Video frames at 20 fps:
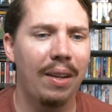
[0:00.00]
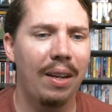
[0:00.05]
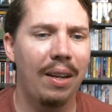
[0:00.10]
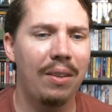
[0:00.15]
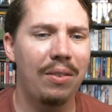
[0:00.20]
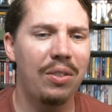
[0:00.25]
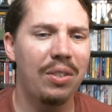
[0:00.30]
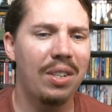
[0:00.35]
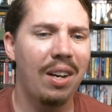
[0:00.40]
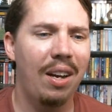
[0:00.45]

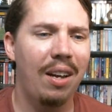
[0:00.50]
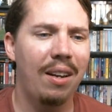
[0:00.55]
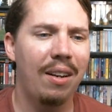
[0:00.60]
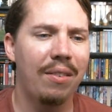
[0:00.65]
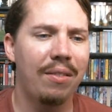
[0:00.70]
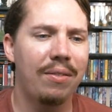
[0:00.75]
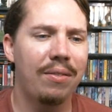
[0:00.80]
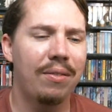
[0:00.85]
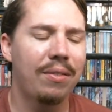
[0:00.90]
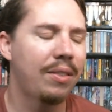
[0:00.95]
It just
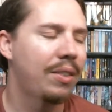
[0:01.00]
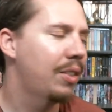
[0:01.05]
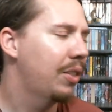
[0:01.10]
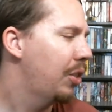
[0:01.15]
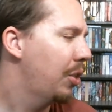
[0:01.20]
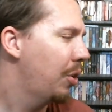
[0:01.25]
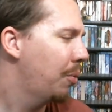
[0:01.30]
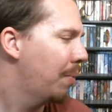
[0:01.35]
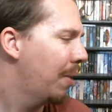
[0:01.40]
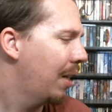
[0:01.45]
kind of
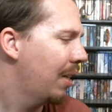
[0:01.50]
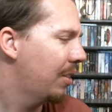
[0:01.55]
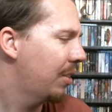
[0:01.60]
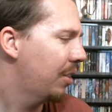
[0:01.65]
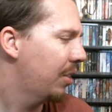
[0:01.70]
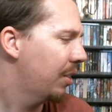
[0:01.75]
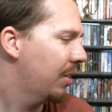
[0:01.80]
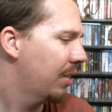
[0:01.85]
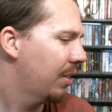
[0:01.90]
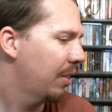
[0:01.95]
too
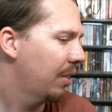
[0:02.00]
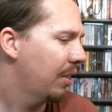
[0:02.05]
much.